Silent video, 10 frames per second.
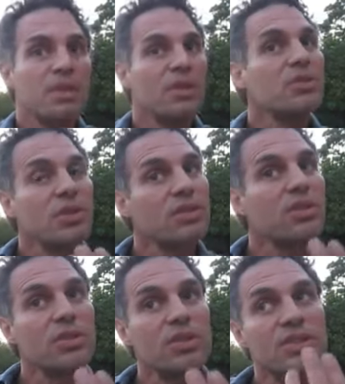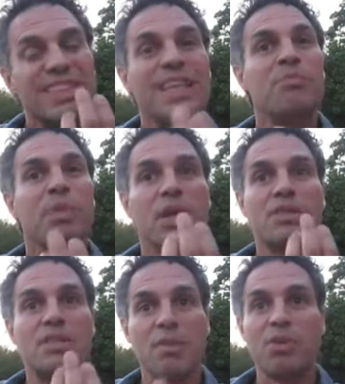Those are deep
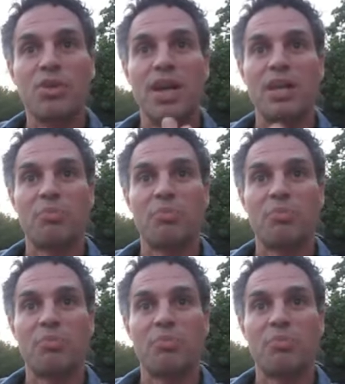democratic